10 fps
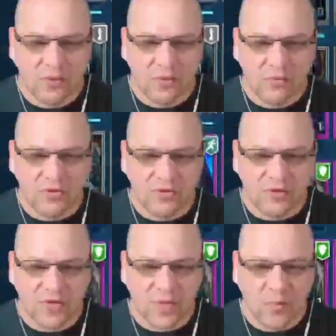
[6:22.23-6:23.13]
3-star
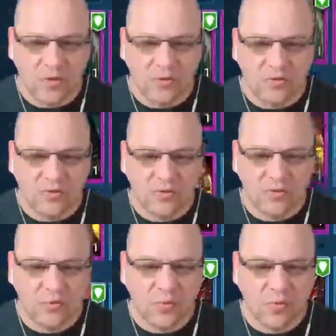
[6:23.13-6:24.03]
champions,
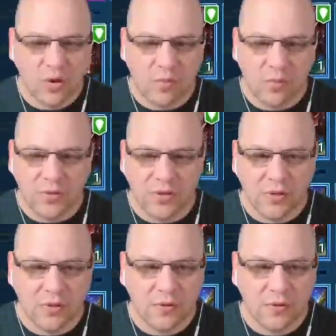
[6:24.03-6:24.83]
probably.